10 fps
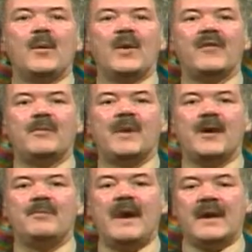We have
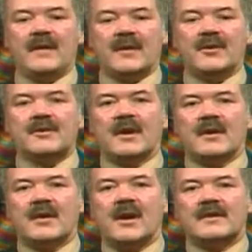a bed that goes
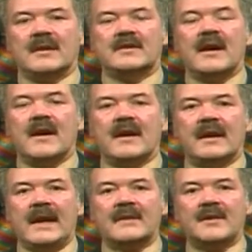across the entire
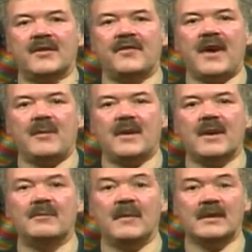length of the
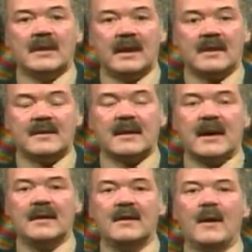fabric, multi-layers
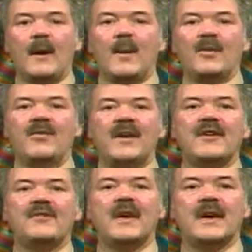again, with a
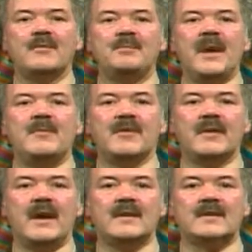very fine beam
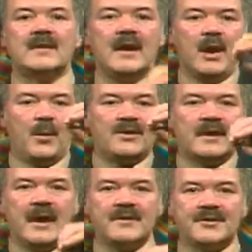of laser
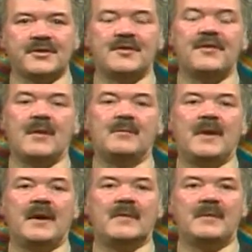which cuts through the fabric
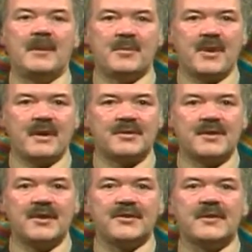by burning
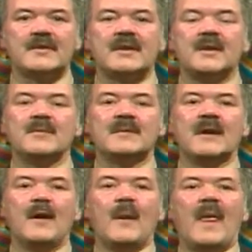straight through the seams
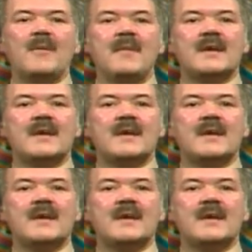and